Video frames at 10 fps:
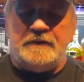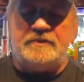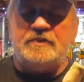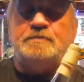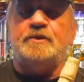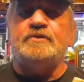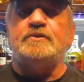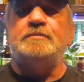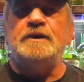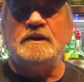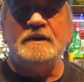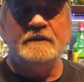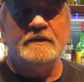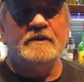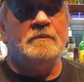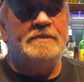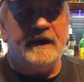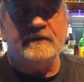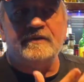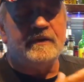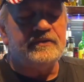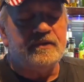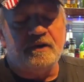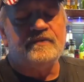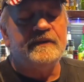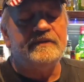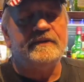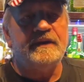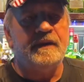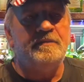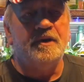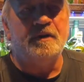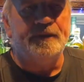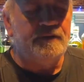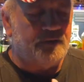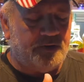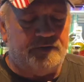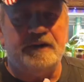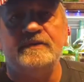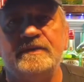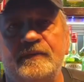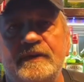it's supposed to be compared to a Scotch whiskey, a bourbon or a Tennessee